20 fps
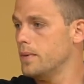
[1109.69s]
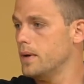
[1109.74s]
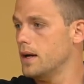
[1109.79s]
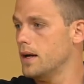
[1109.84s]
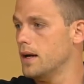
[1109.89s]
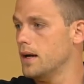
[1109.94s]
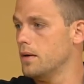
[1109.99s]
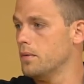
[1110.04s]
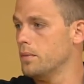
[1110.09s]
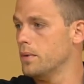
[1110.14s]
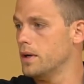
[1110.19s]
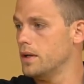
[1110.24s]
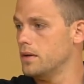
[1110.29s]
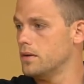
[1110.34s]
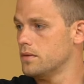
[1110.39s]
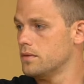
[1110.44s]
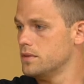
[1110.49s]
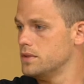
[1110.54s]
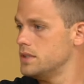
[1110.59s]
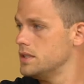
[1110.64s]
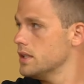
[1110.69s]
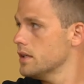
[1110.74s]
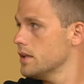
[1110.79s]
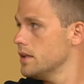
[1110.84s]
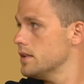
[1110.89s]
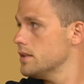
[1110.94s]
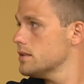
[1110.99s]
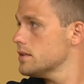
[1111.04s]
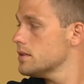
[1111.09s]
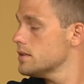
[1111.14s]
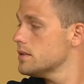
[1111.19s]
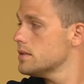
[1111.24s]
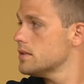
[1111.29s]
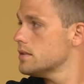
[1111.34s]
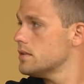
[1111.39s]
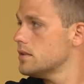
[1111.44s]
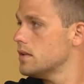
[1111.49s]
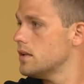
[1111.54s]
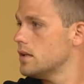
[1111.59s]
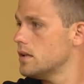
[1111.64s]
Uh, but resilience,
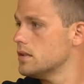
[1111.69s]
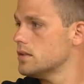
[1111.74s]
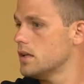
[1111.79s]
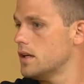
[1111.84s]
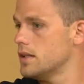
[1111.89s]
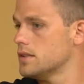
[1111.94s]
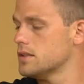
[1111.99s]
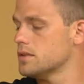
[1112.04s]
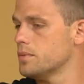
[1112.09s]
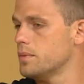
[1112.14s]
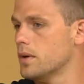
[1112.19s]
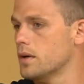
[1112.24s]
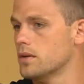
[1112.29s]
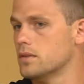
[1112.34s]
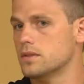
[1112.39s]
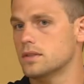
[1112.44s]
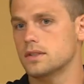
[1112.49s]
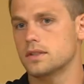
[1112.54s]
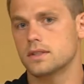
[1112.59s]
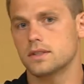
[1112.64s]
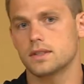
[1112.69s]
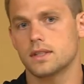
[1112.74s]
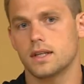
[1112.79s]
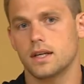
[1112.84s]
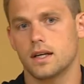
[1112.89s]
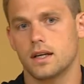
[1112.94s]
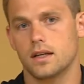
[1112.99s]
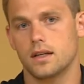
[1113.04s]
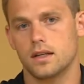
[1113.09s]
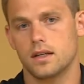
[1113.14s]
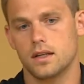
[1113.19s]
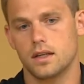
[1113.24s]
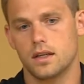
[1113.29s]
I suppose, is uh,